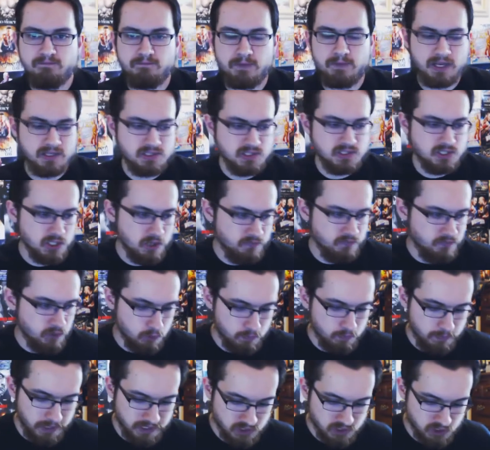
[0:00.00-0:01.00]
freaking cell
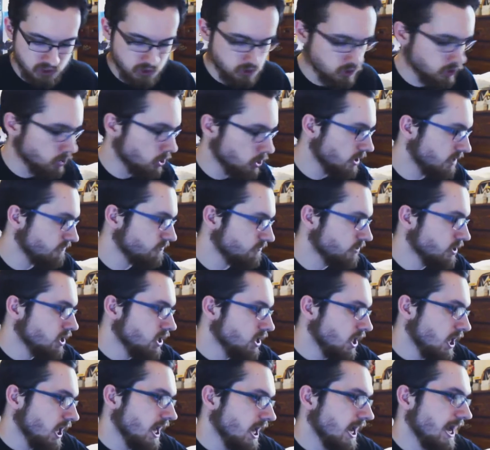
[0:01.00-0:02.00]
phone messages are going off.
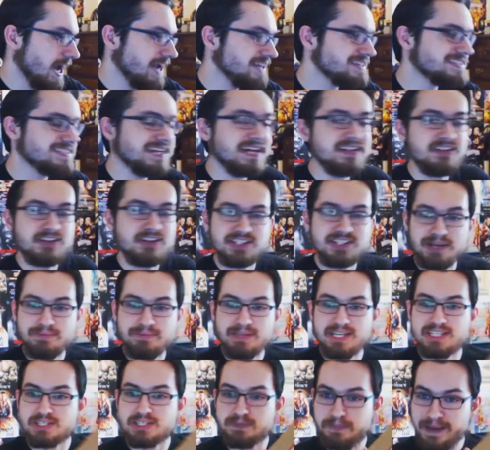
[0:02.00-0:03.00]
I said there's
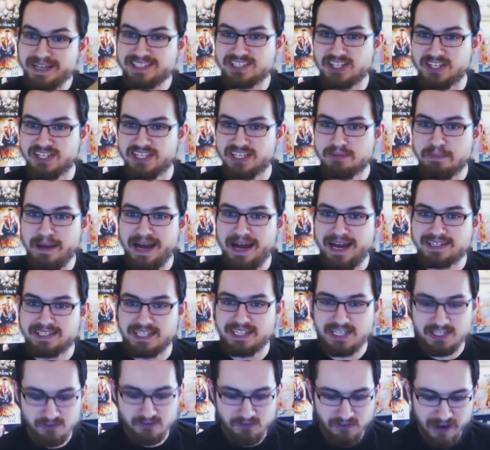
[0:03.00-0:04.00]
something special in this box,
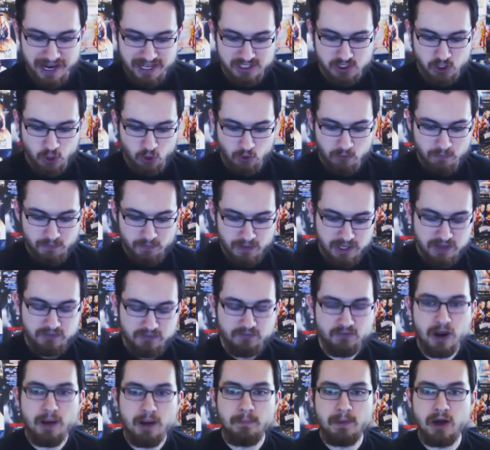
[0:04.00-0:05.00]
and it's fragile.
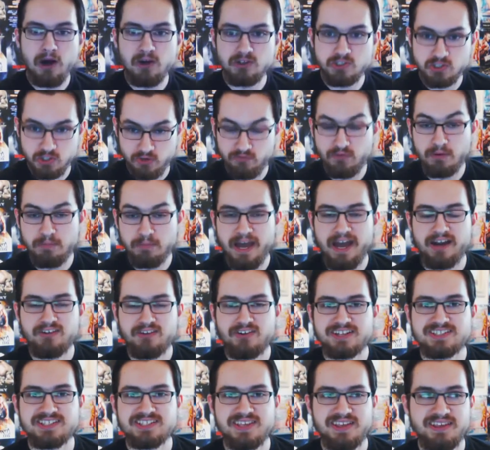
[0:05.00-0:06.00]
From That
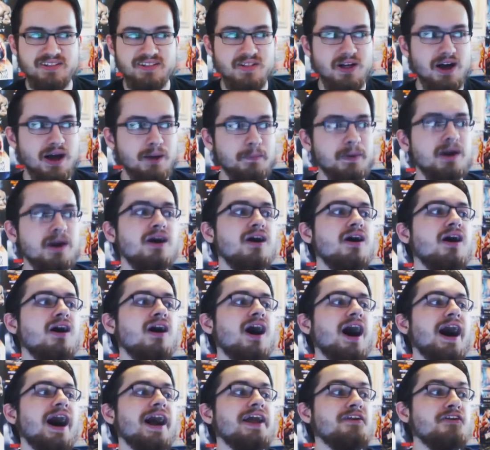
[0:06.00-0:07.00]
Wrestling Club.
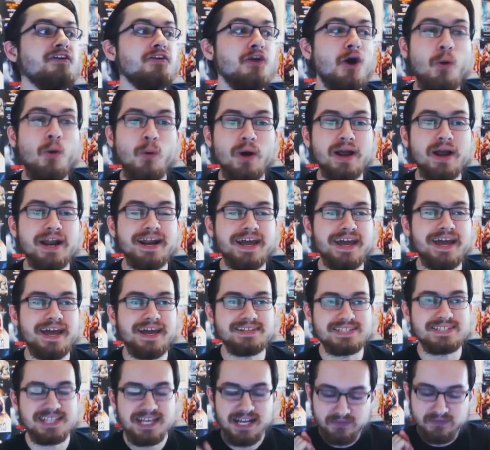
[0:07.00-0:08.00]
I know what it
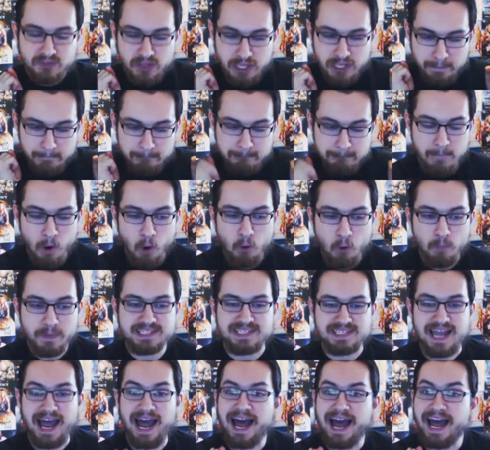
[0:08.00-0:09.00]
is. The
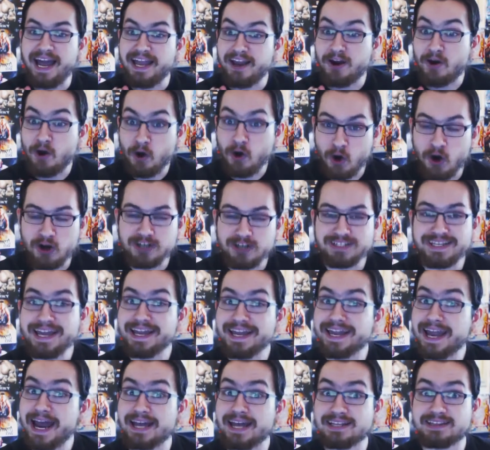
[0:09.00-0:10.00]
moment I heard
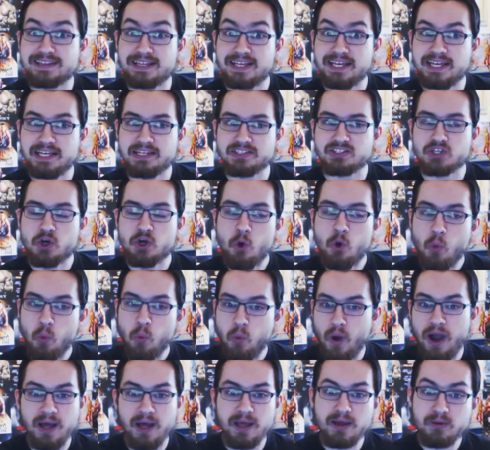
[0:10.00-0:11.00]
they got these
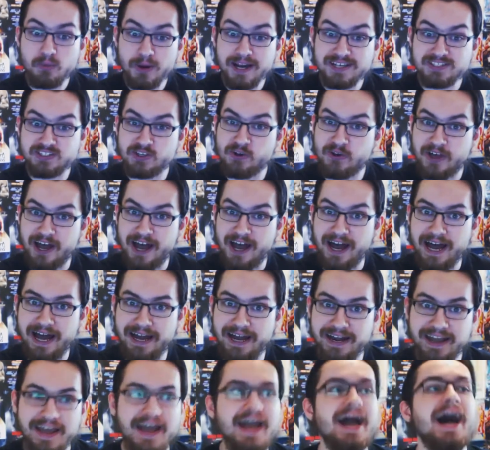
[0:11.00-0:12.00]
while at
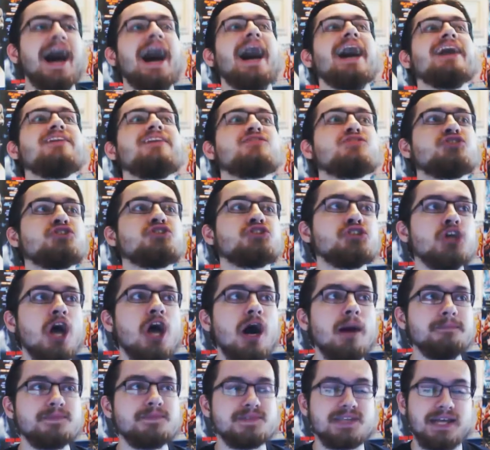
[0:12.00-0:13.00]
WrestleCon, I
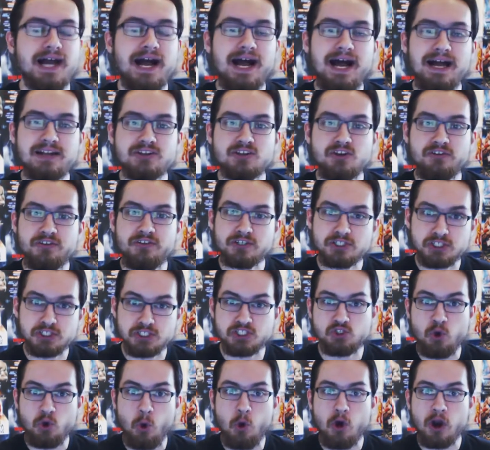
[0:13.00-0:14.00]
jumped onto their
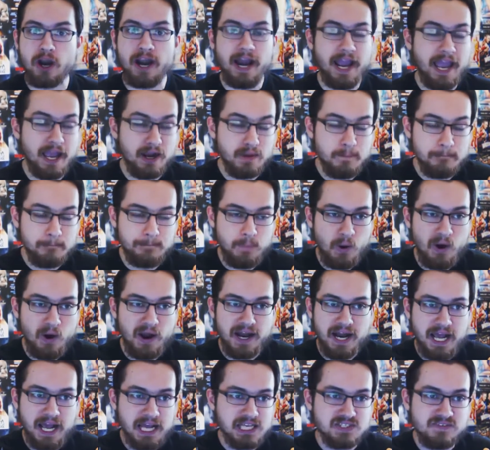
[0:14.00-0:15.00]
store and
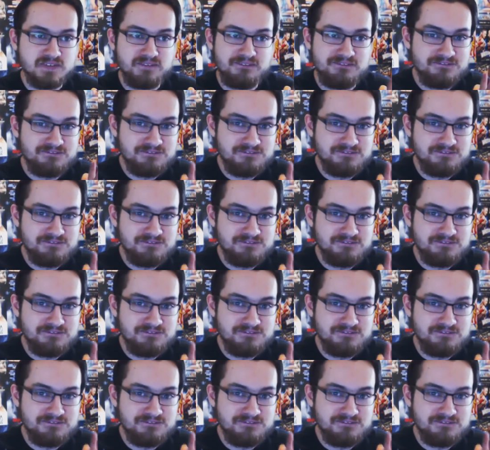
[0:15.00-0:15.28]
bought it as